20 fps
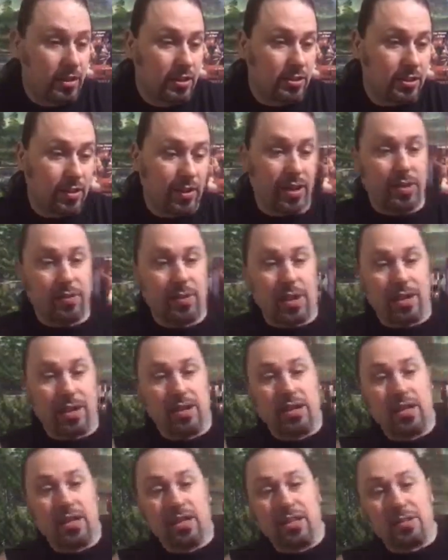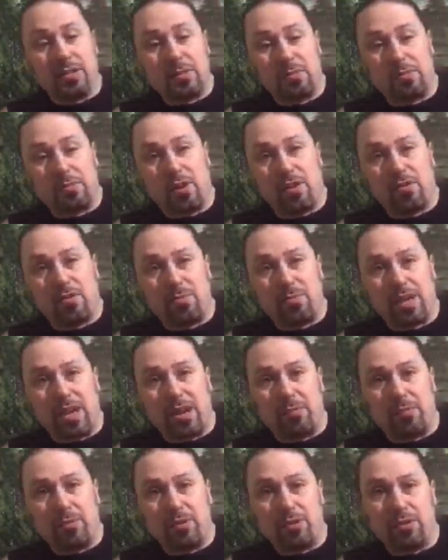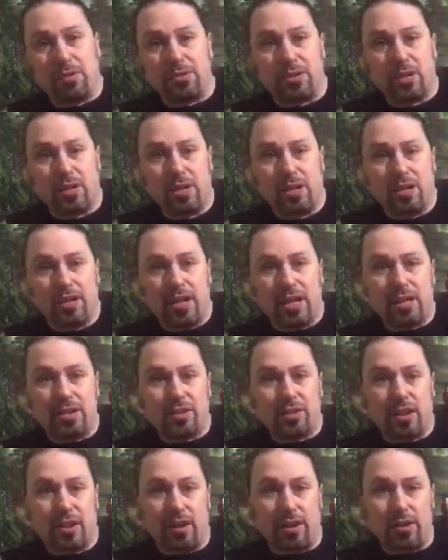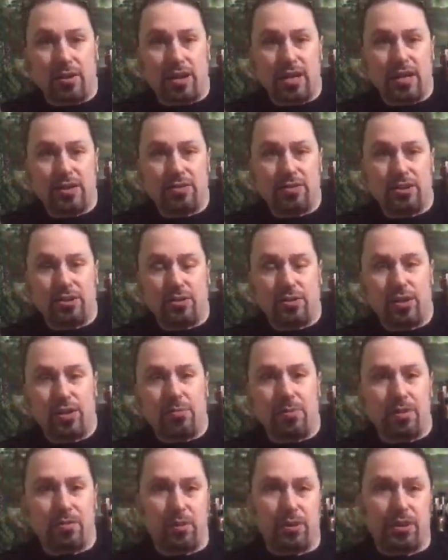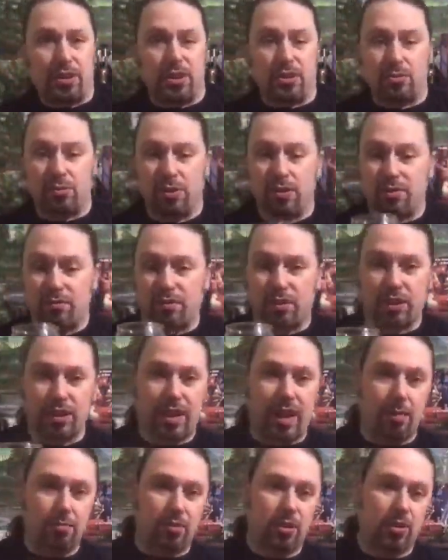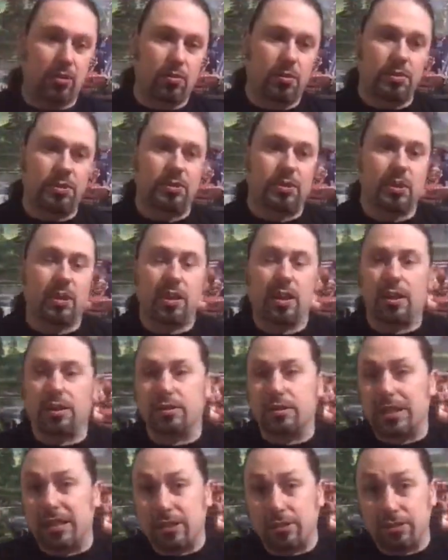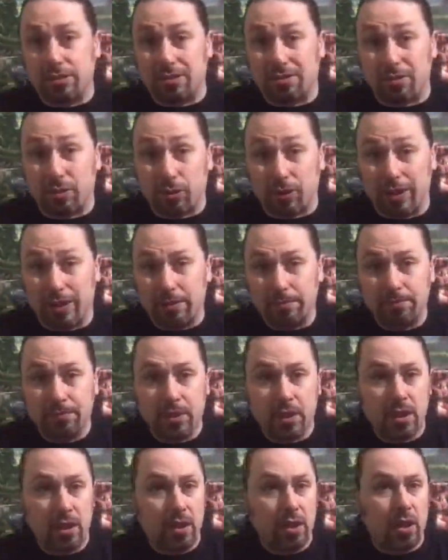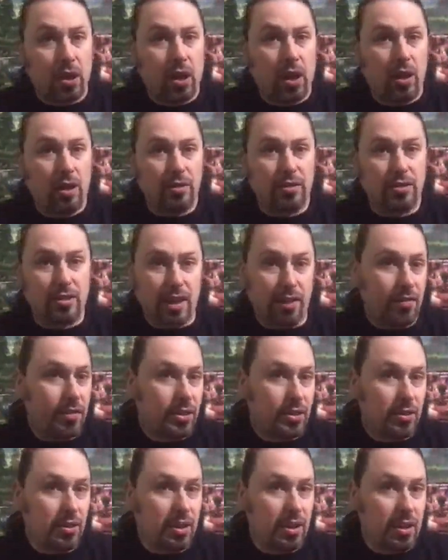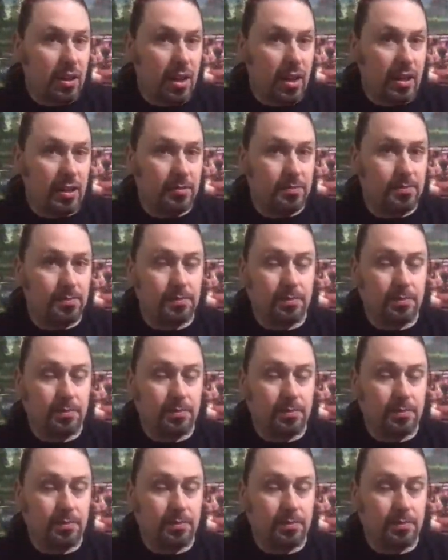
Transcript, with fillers: So anyway, this has been Paul from PA Brew News. Thanks, uh, thanks for joining me with this one for the Captain Lawrence uh, Tears of Green. 7.30 tonight